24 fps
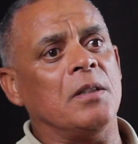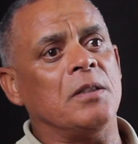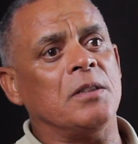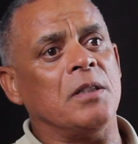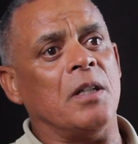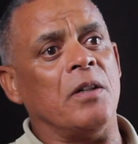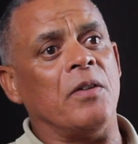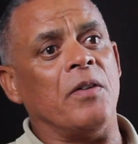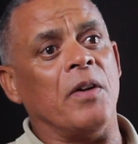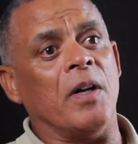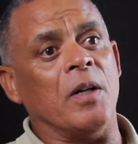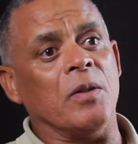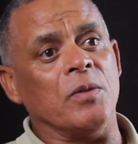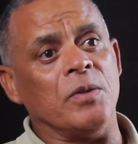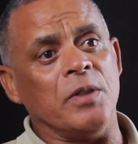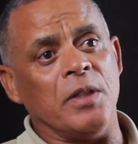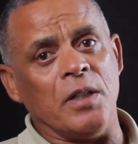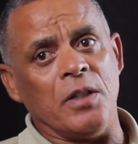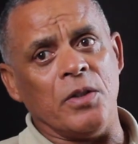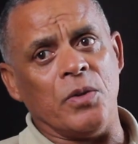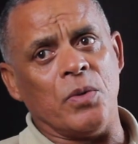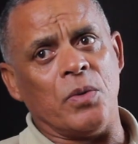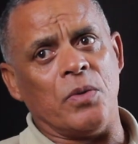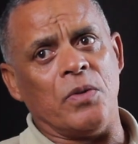
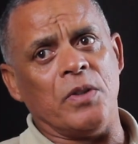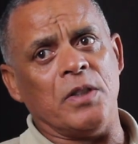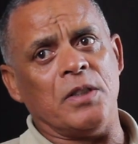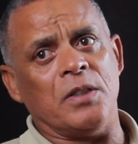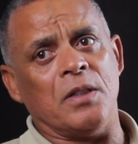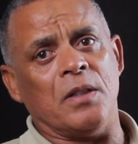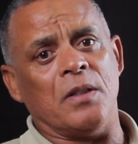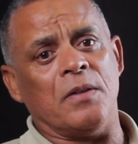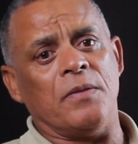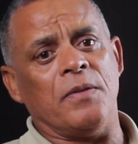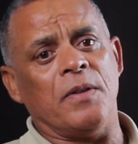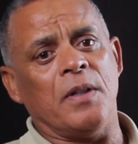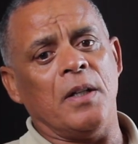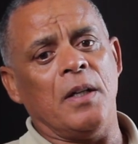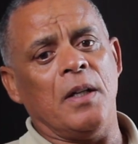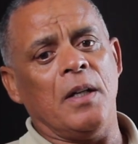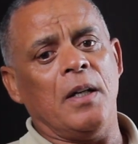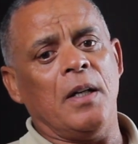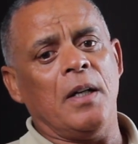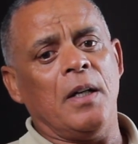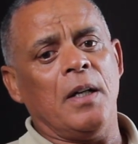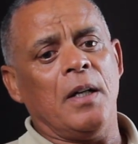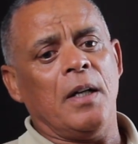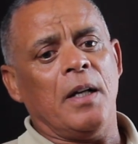surrounding your reserve.
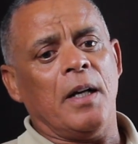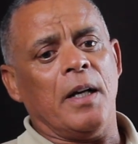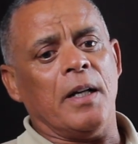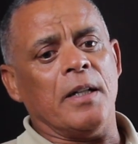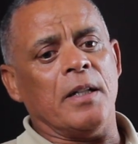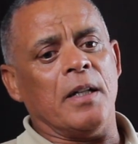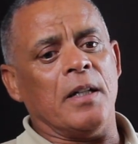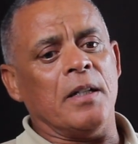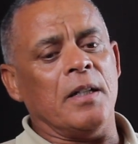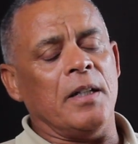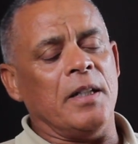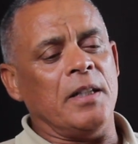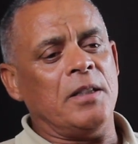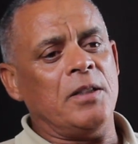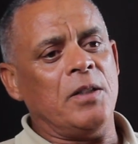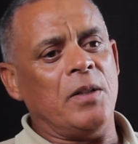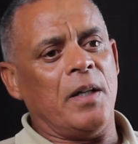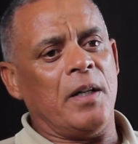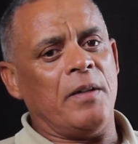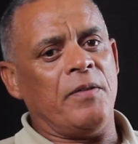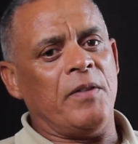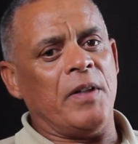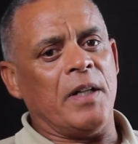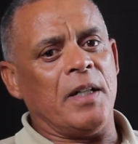And unless you
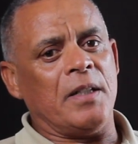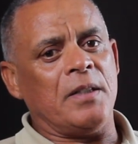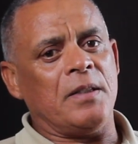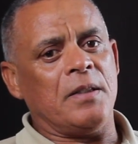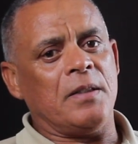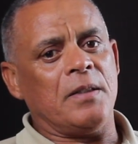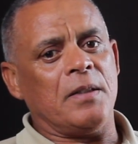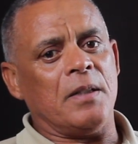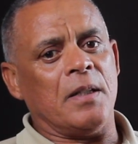have that